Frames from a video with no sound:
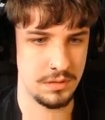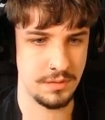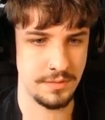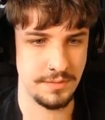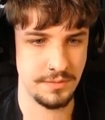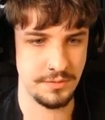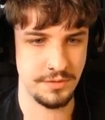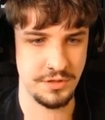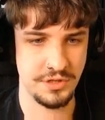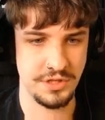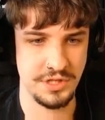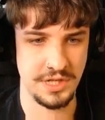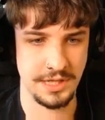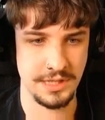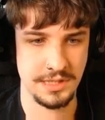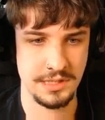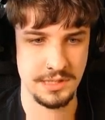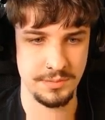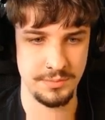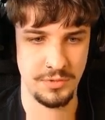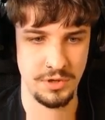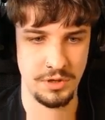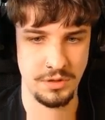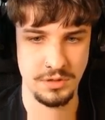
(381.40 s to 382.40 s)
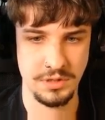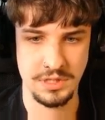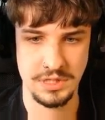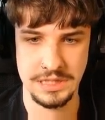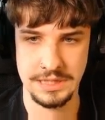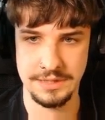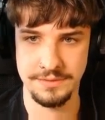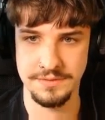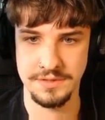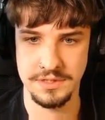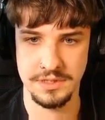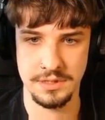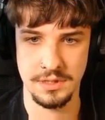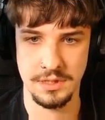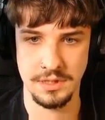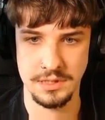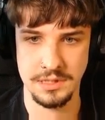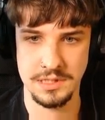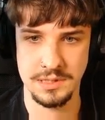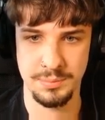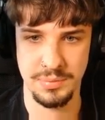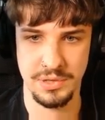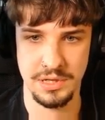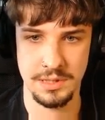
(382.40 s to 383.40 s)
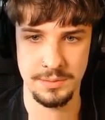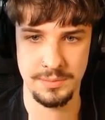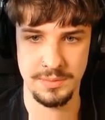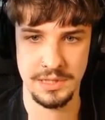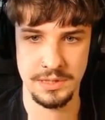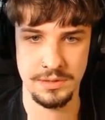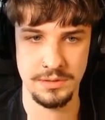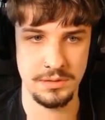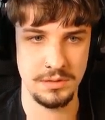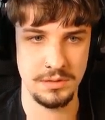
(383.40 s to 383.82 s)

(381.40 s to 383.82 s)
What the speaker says: just take some octaves and like spread them out.